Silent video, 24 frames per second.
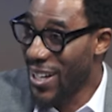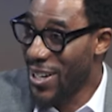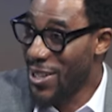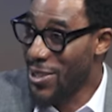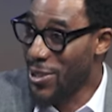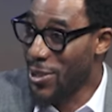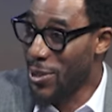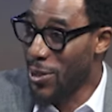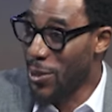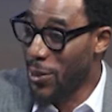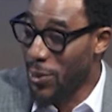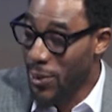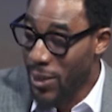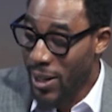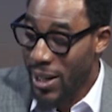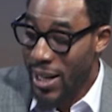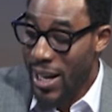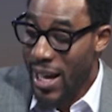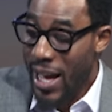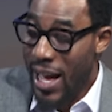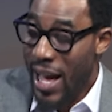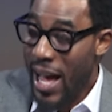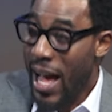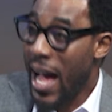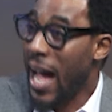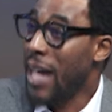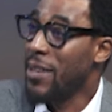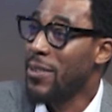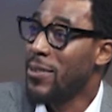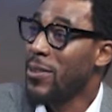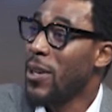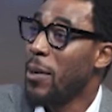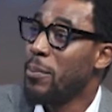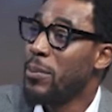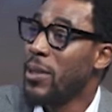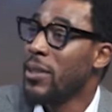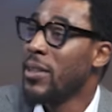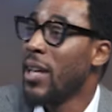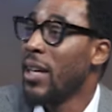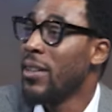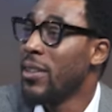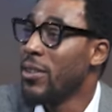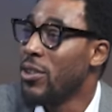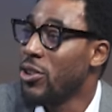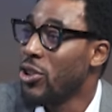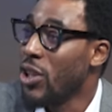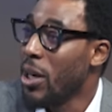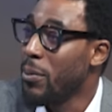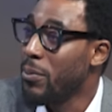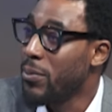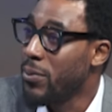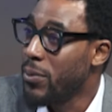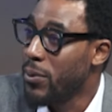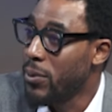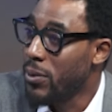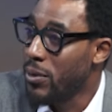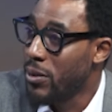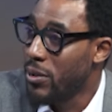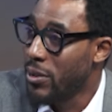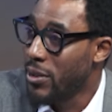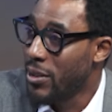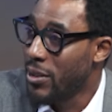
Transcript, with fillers: you know, as something that is shameful.